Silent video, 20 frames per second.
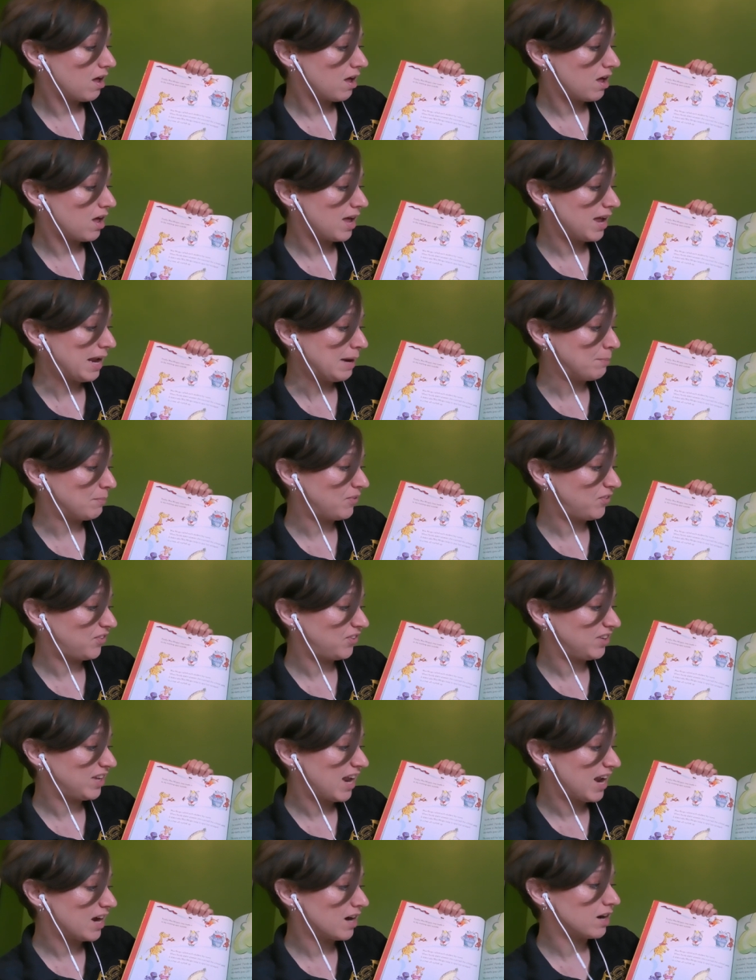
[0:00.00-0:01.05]
I'm
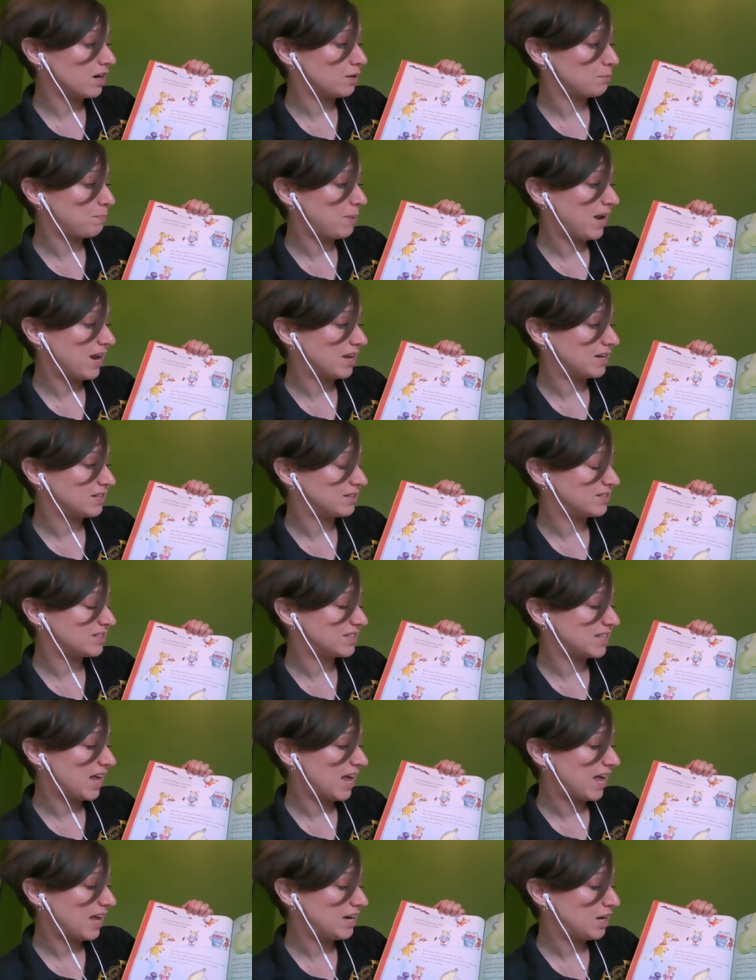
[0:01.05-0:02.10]
scared, Panda
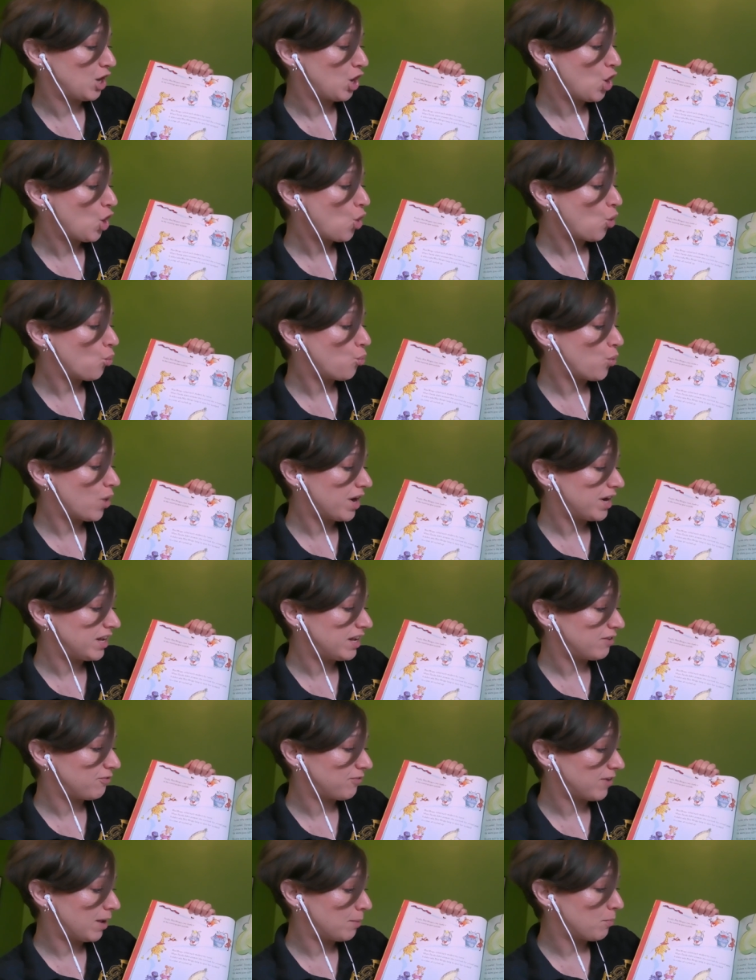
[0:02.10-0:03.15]
said. What
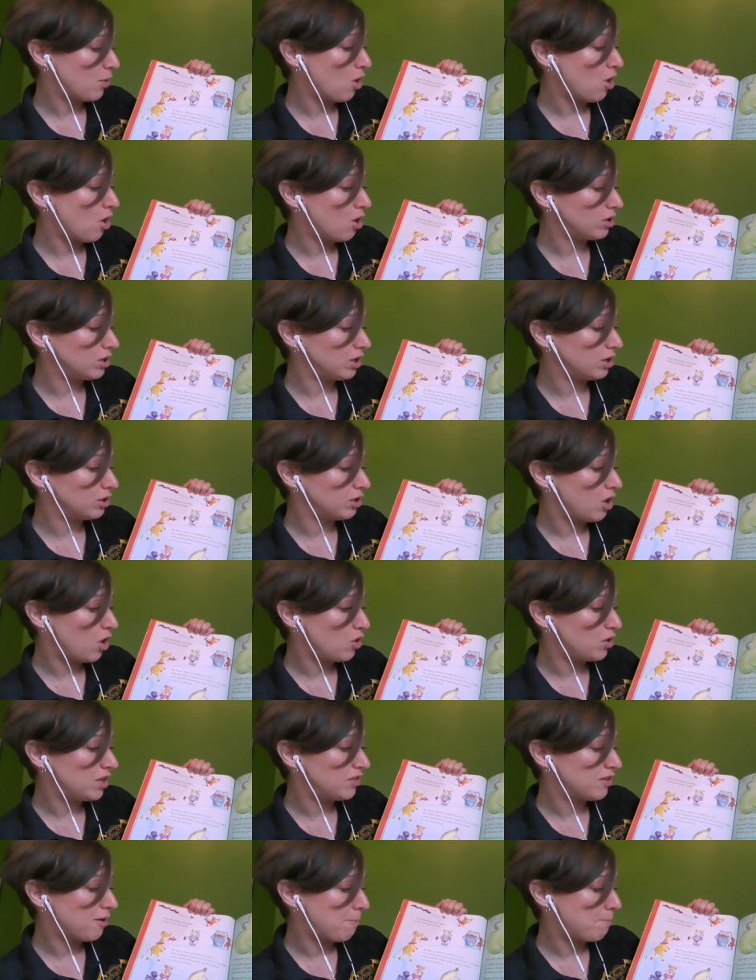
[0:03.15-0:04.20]
if I'm all
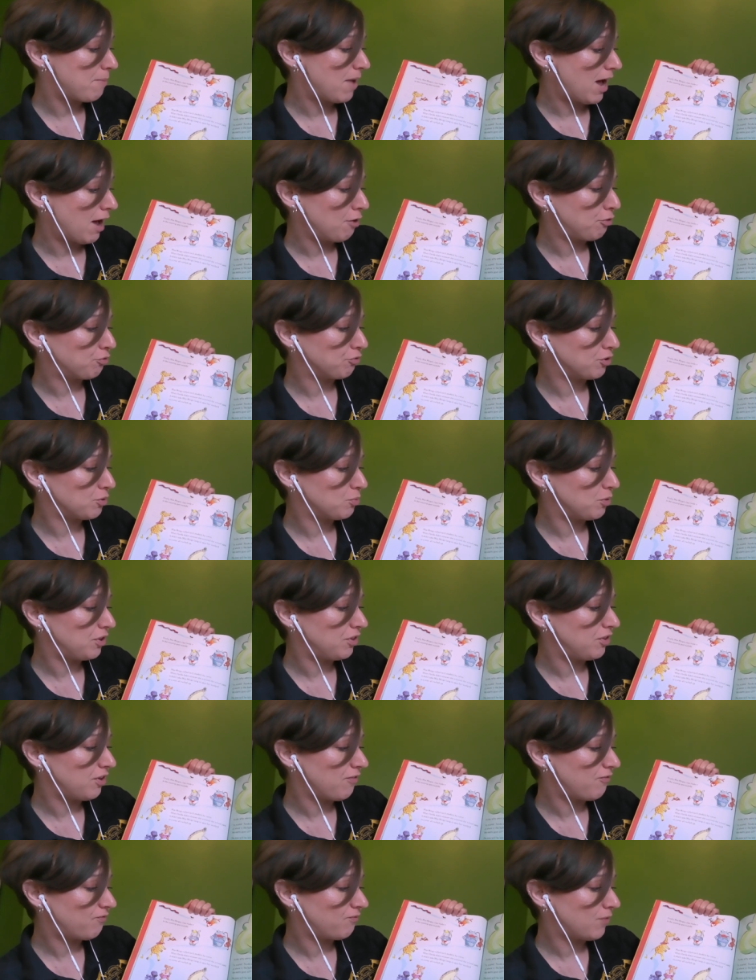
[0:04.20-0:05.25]
alone in the bathroom when
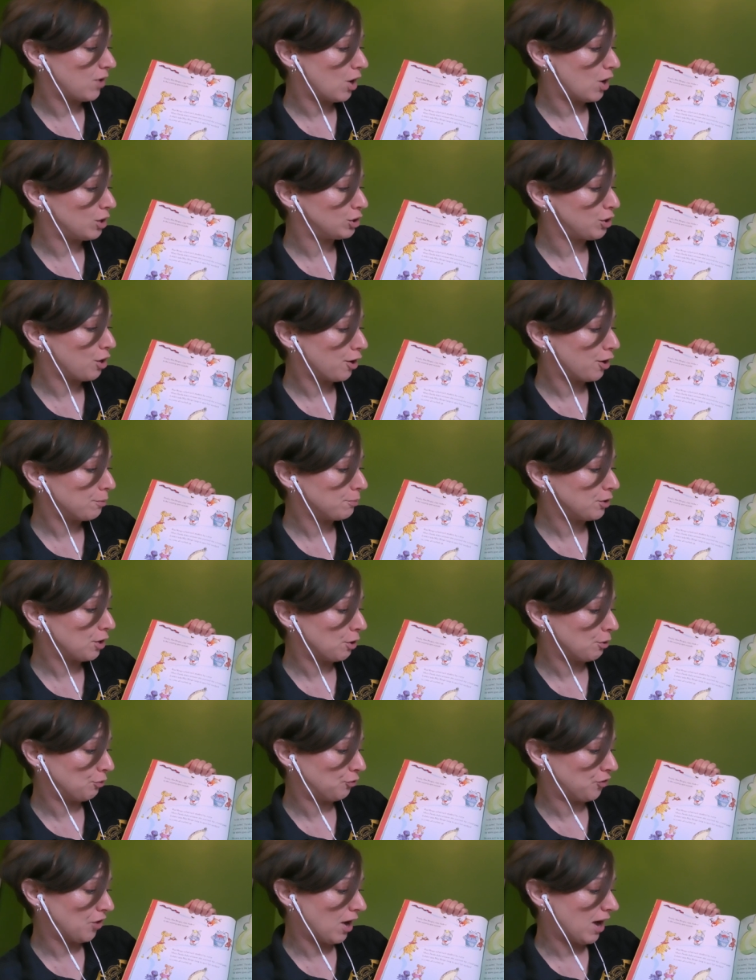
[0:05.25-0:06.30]
the alarm
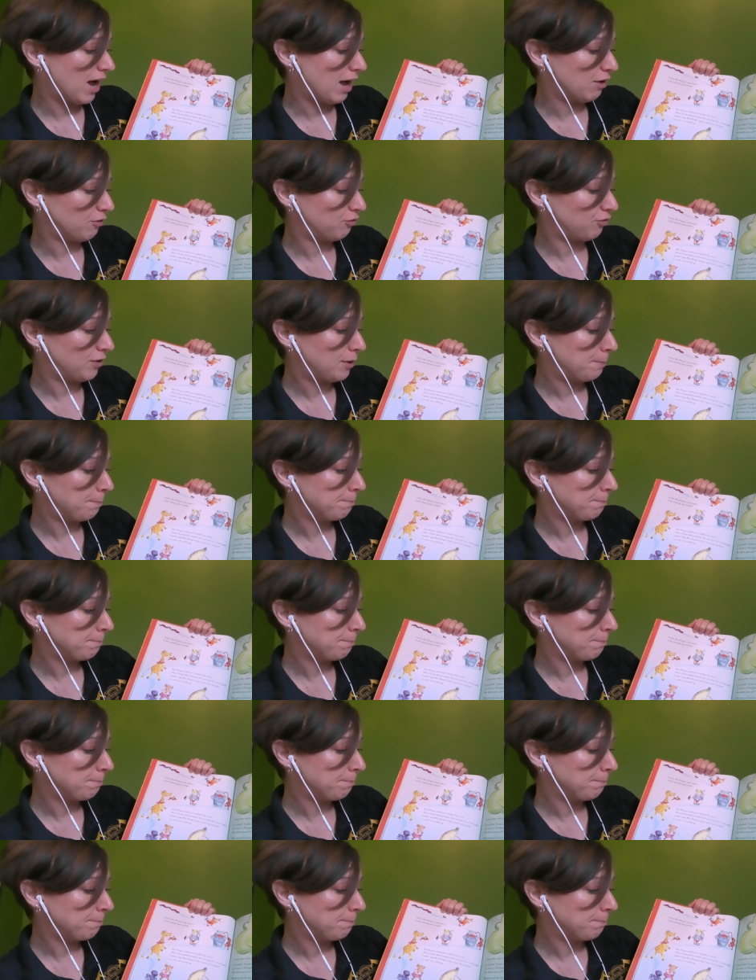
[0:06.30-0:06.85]
goes off?